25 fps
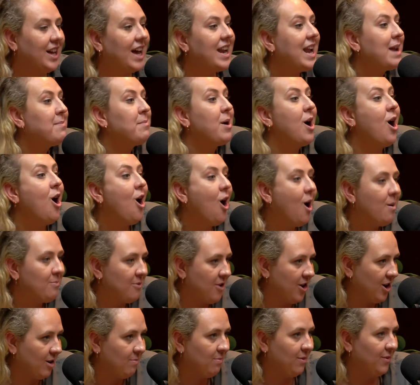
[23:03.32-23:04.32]
I'd had my heart
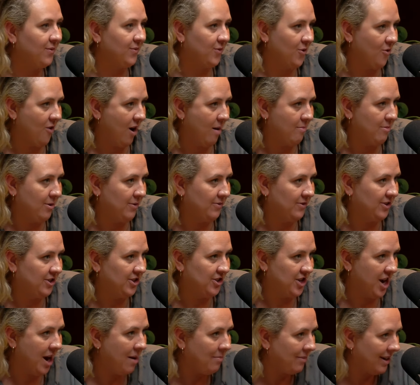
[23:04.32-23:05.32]
broken before I moved to
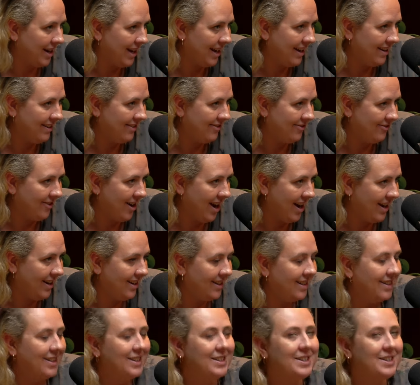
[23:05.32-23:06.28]
Germany, sure. right?